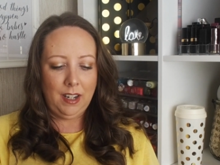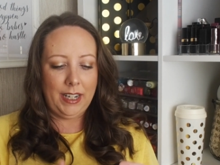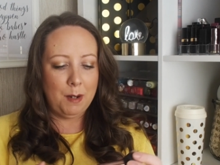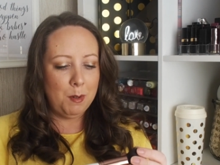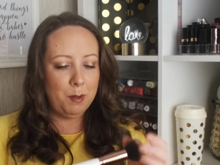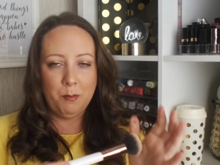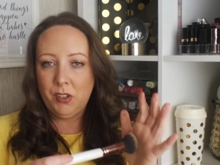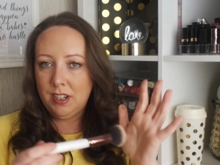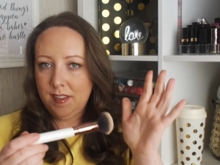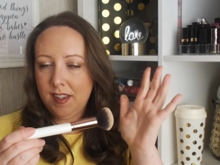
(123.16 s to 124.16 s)
can't remember how
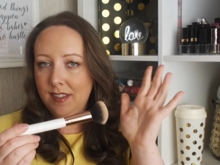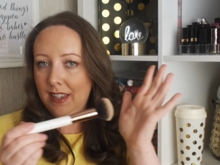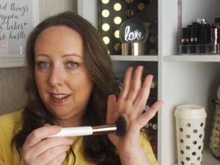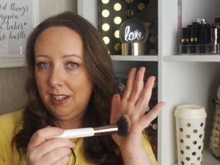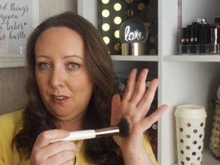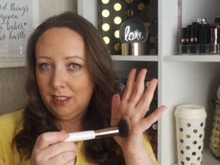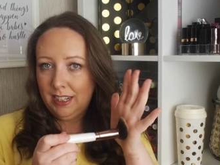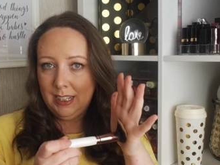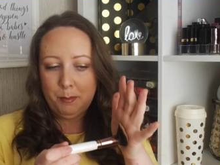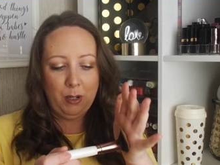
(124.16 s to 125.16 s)
much it is. As I said, I'll leave all the
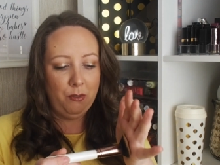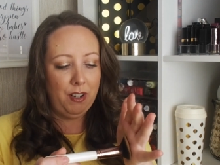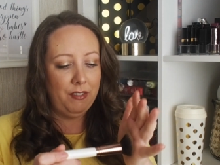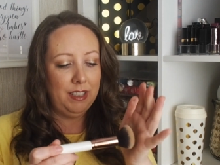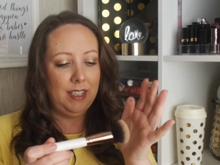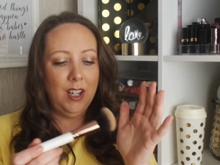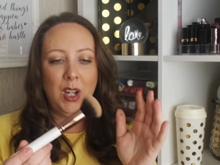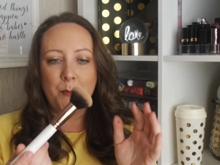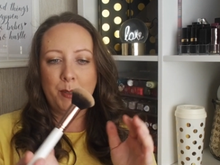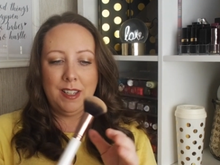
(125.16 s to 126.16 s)
links below for everything.
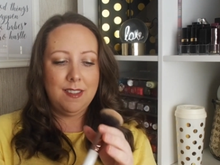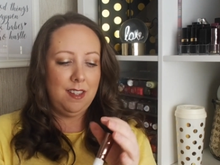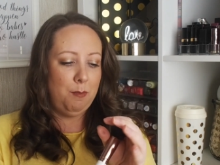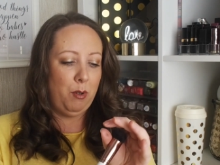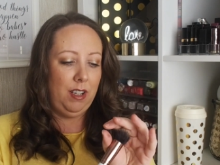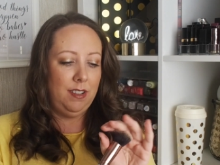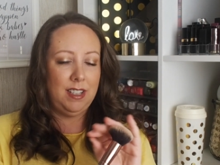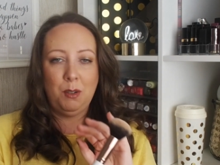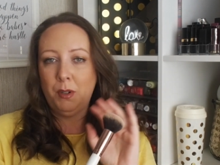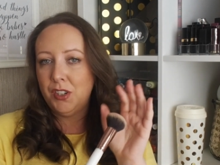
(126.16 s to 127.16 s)
But this is brilliant.
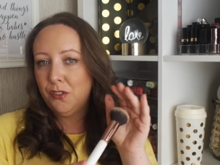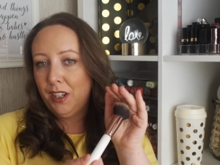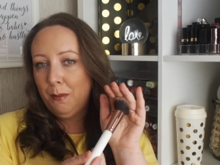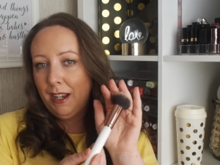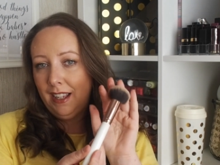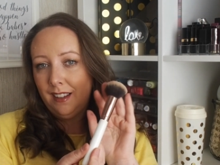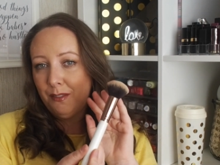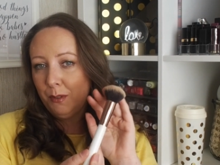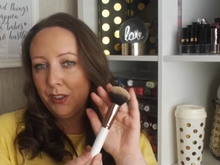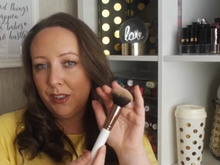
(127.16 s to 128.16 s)
And it washes really well.
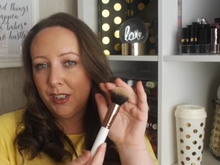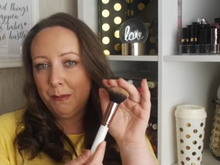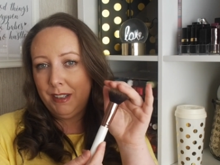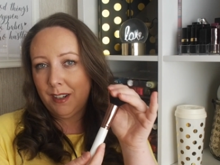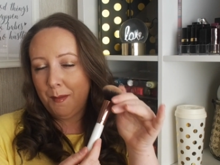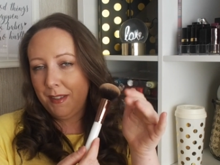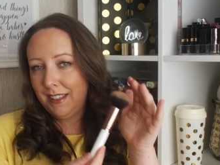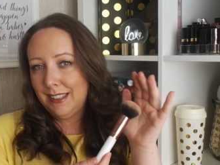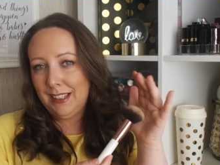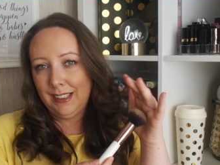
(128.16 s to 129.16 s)
I've washed it so many times.
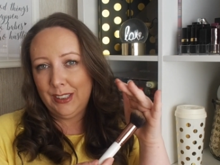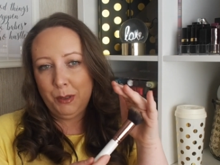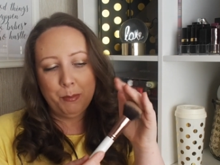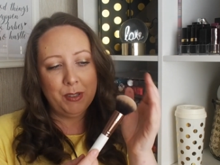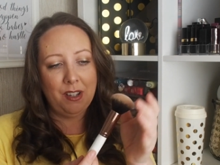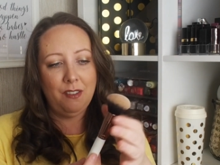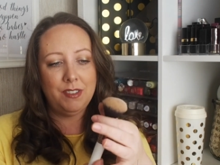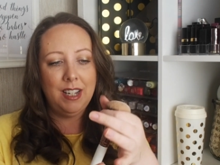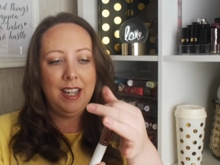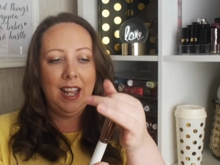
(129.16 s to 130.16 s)
It's still super soft.